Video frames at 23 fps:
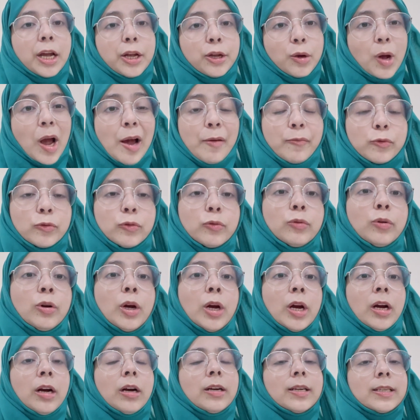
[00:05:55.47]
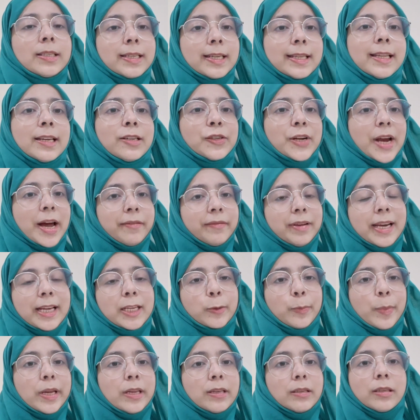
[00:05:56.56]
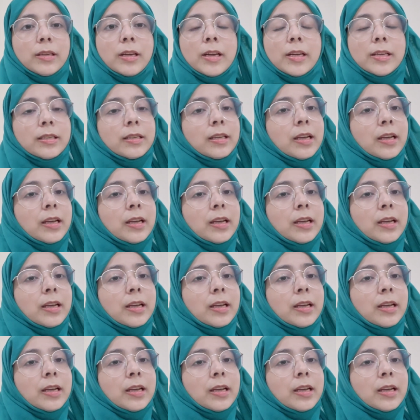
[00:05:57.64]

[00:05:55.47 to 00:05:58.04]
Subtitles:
You have to see the travel expenses,